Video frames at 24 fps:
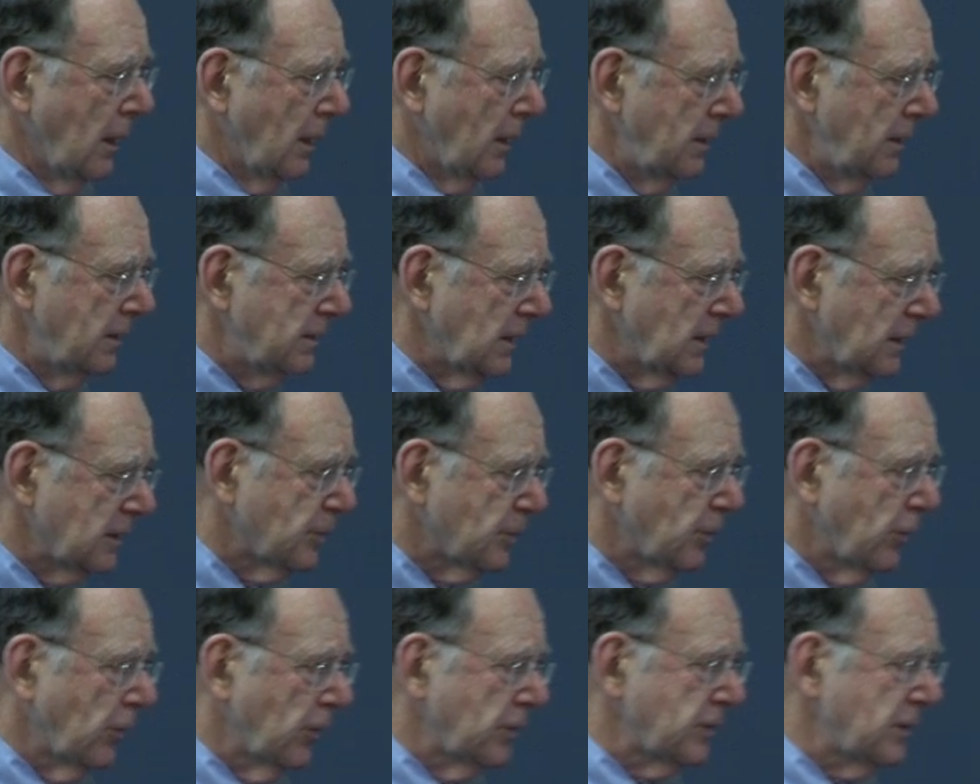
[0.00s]
He says,
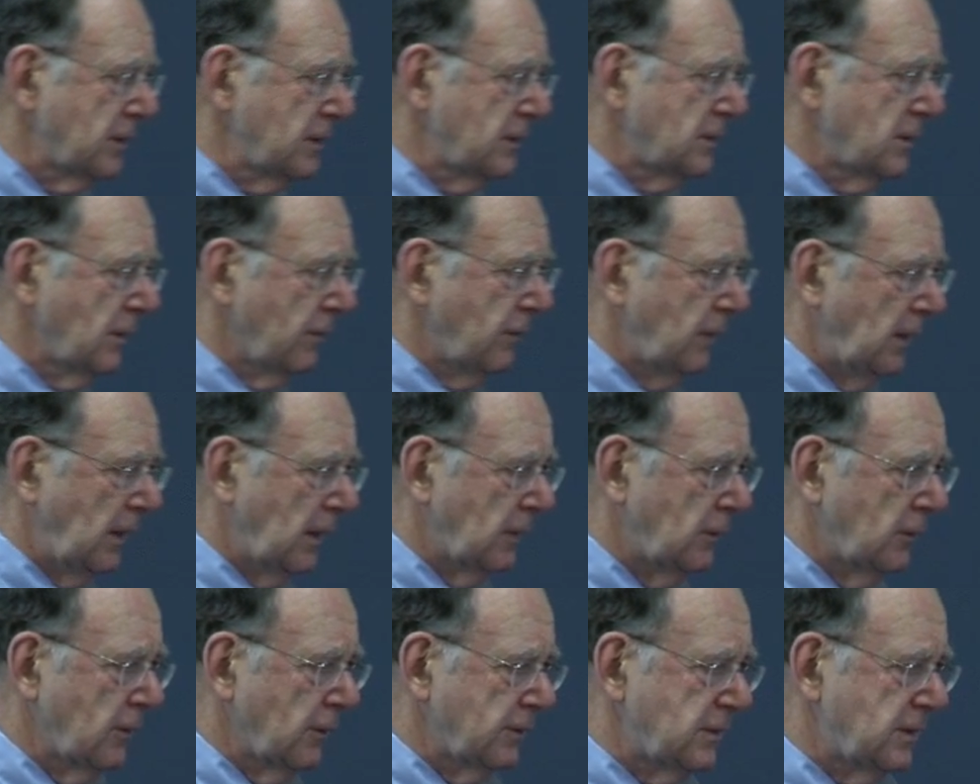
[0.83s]
portions of the
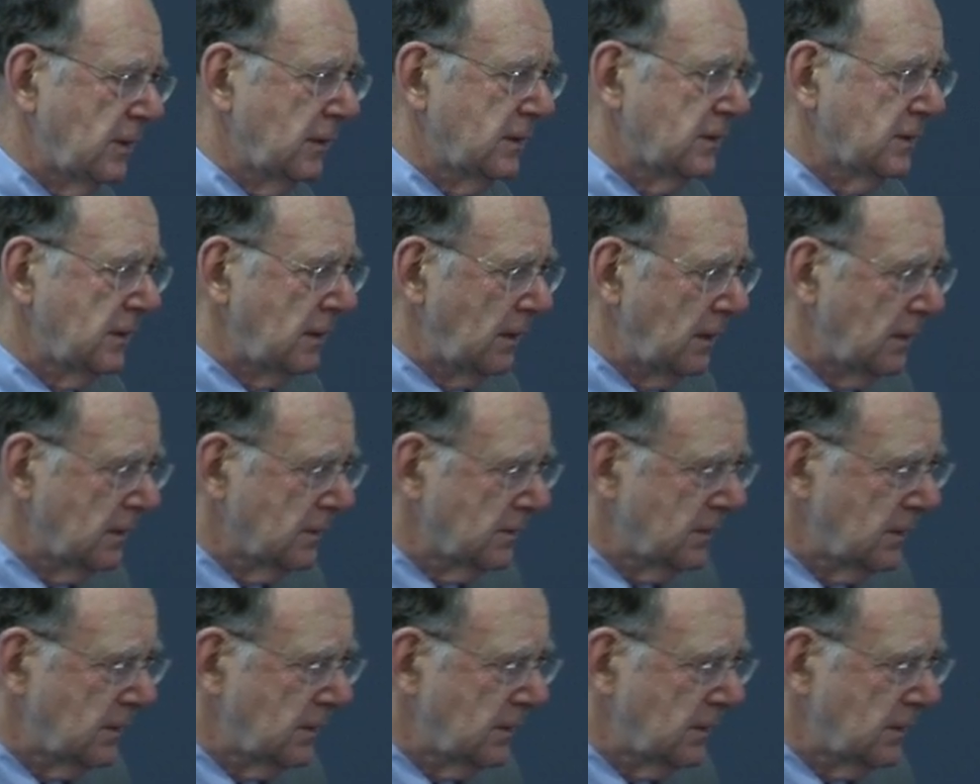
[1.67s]
endo-16